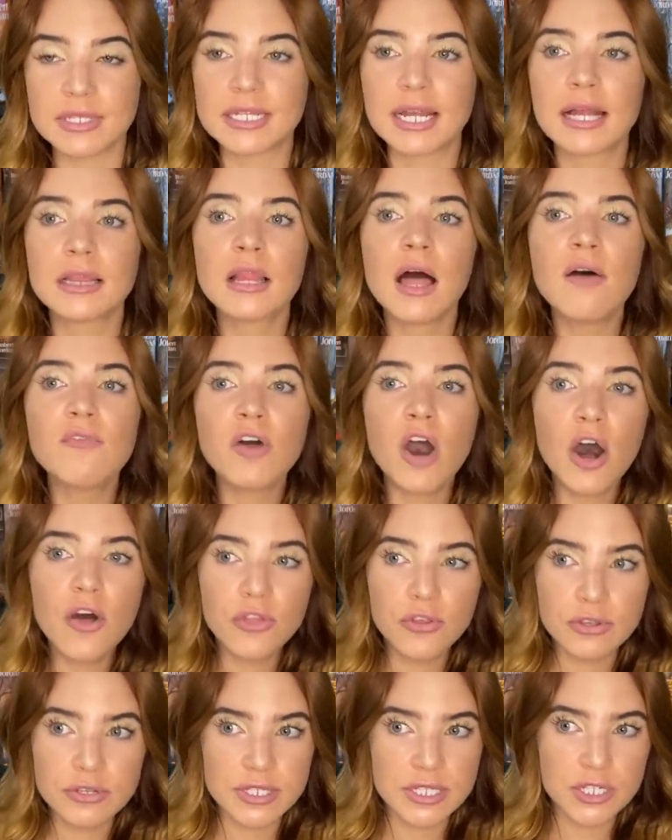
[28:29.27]
And I love
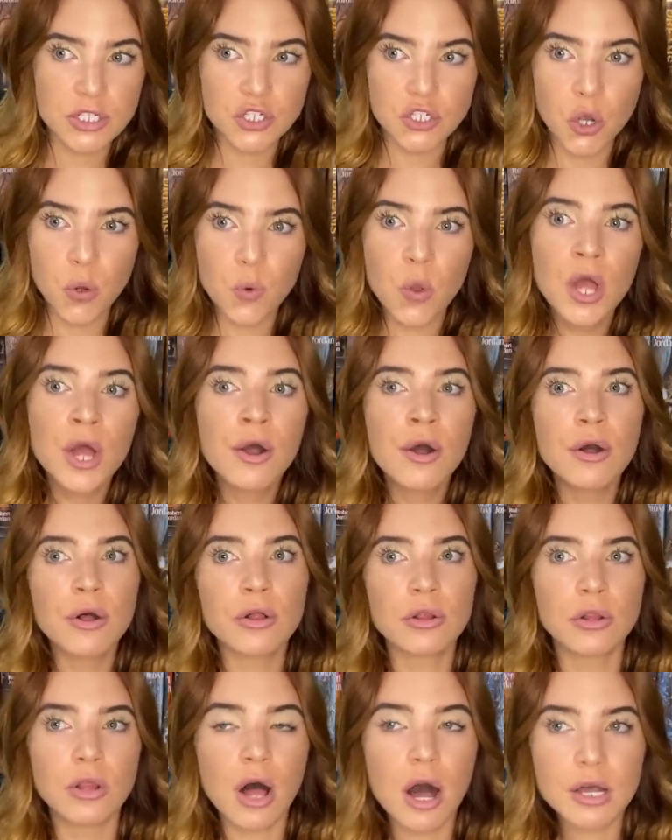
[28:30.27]
authors that don't
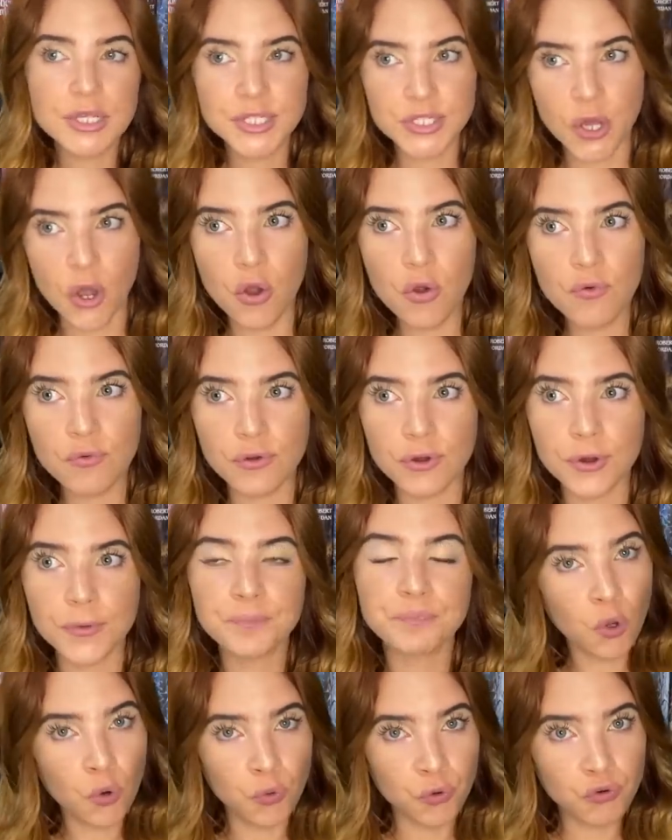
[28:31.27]
gloss
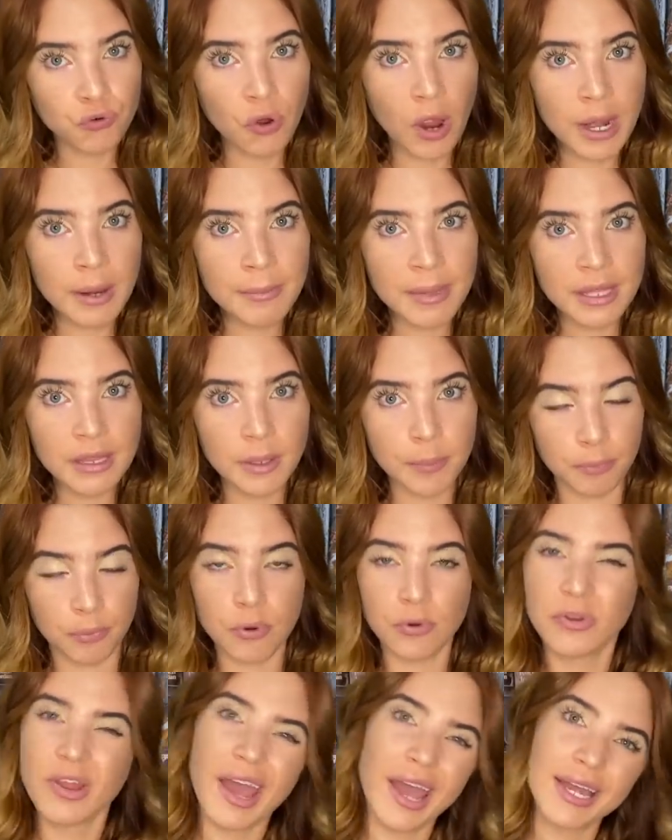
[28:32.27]
over or try to make the
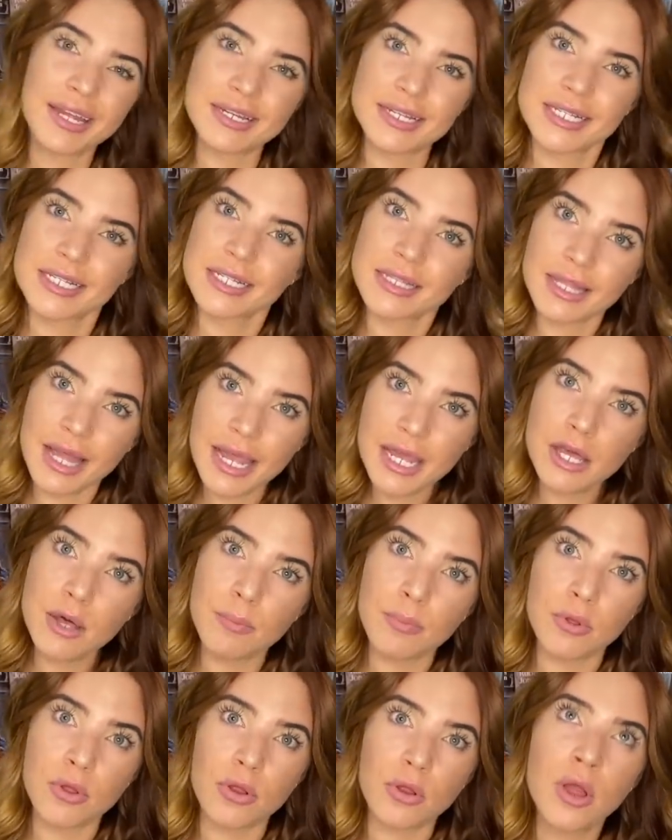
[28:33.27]
protagonist
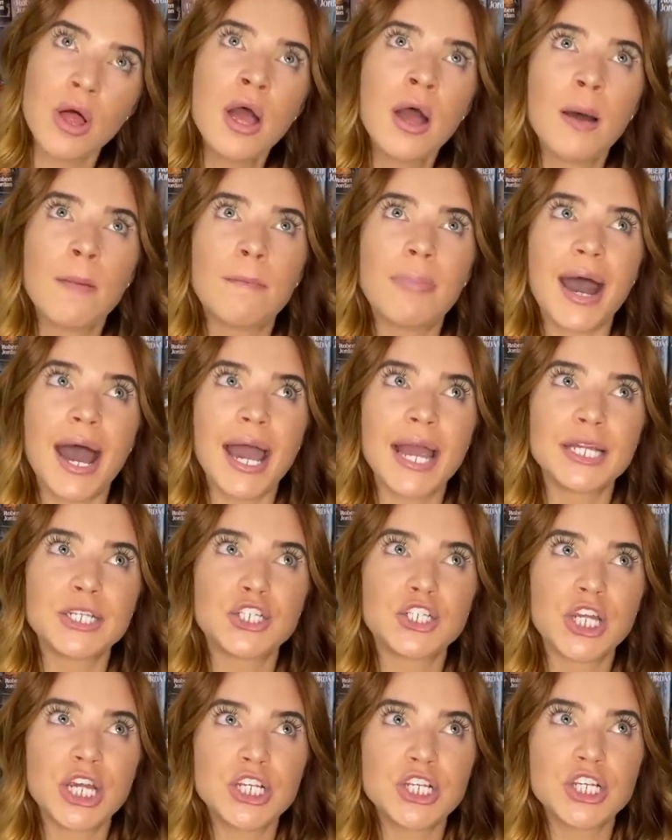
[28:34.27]
likable by
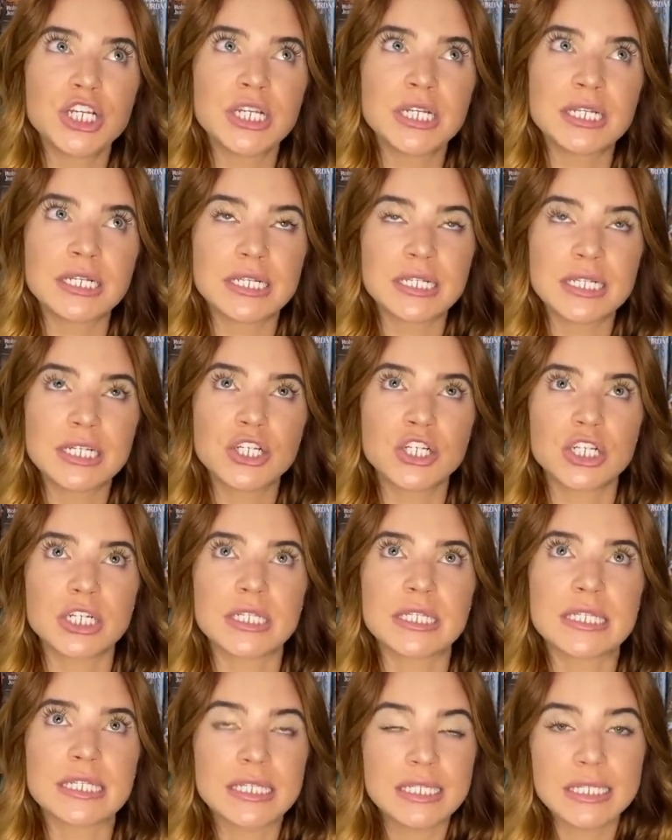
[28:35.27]
changing
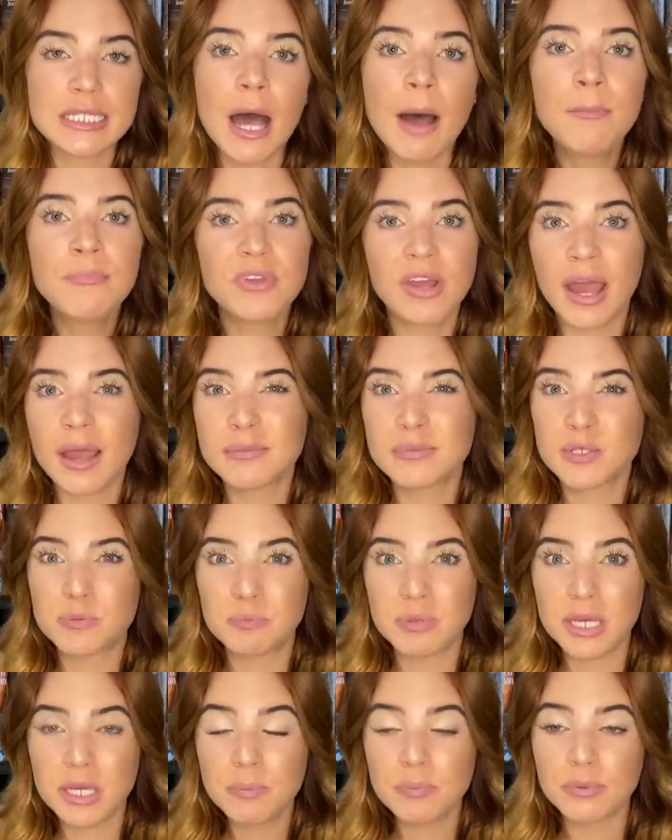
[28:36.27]
decisions. Sometimes
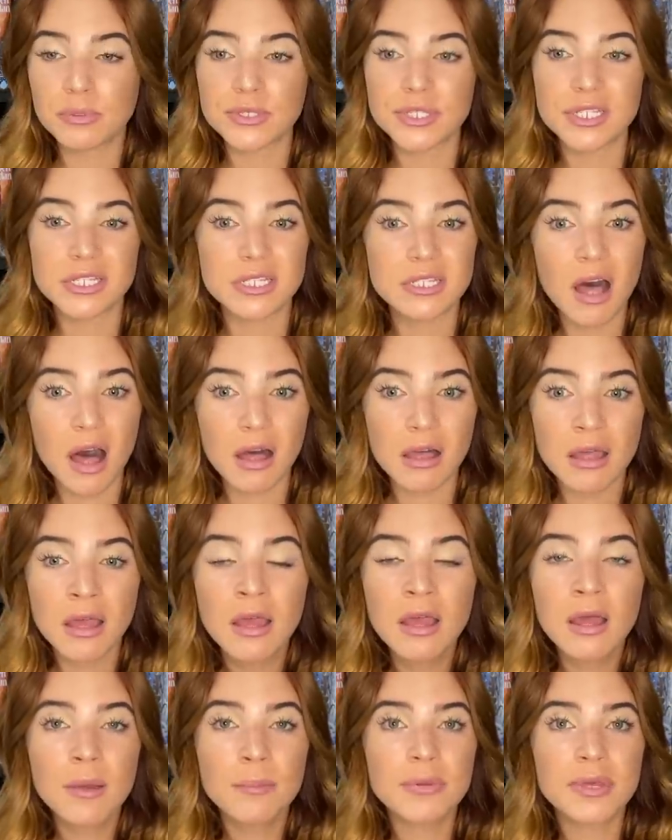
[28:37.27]
people suck
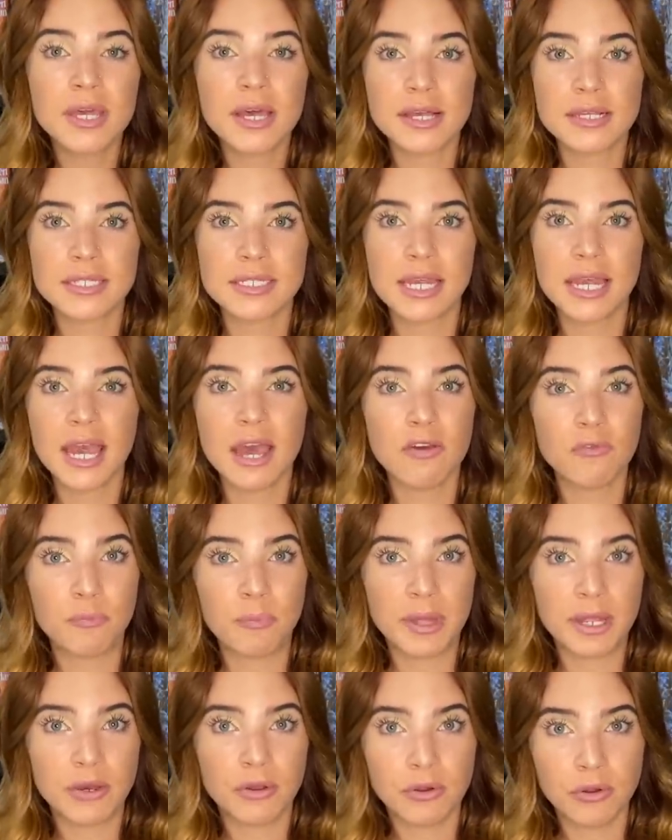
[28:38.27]
because they have
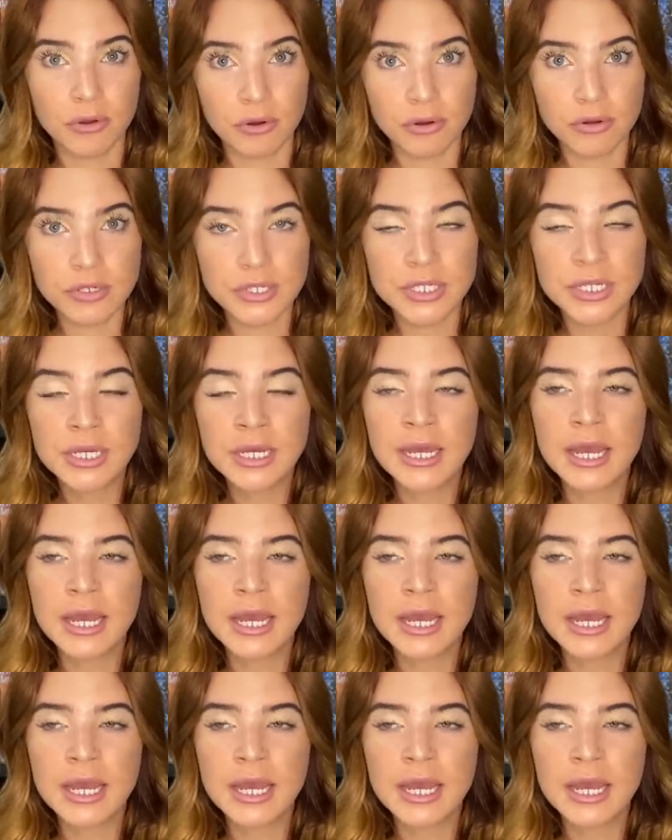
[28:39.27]
been hurt.